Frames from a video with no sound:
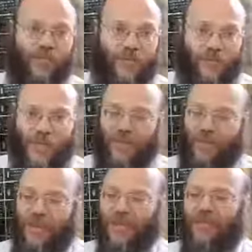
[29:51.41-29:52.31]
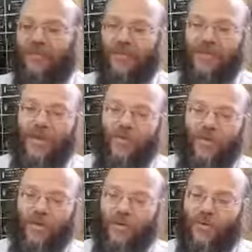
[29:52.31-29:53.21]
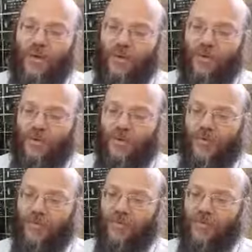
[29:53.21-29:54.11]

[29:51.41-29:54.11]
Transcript: Seudah. It means when you do Kiddush,